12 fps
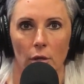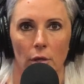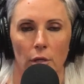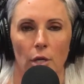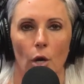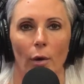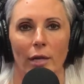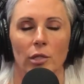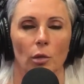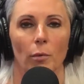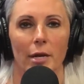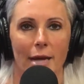It's
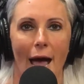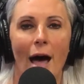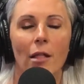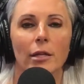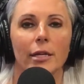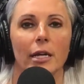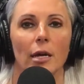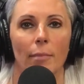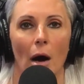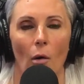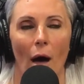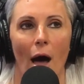a reality
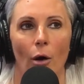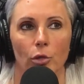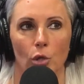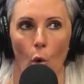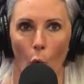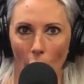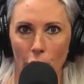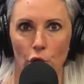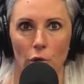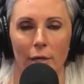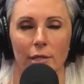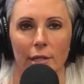about how
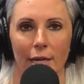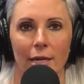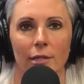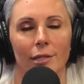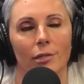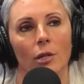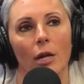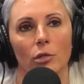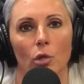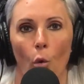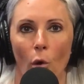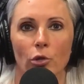torturous it is. It's not
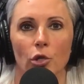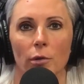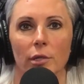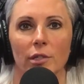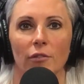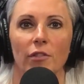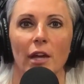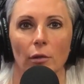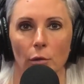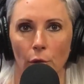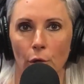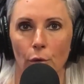torturous if they
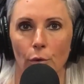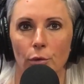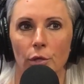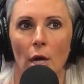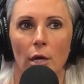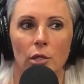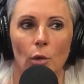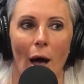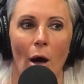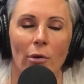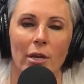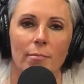lose. So
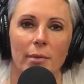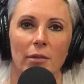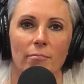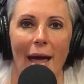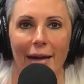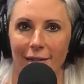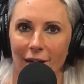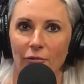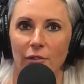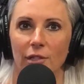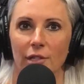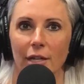how can it be
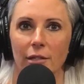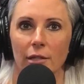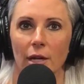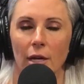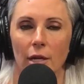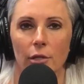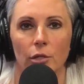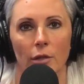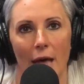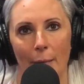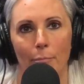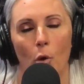magnificent to
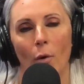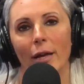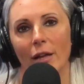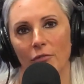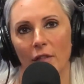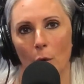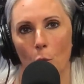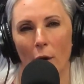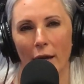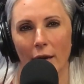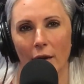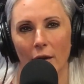that point if they
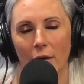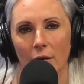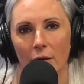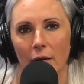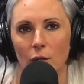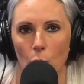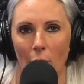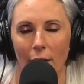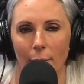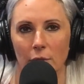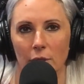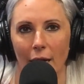win, is what
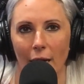I'm saying.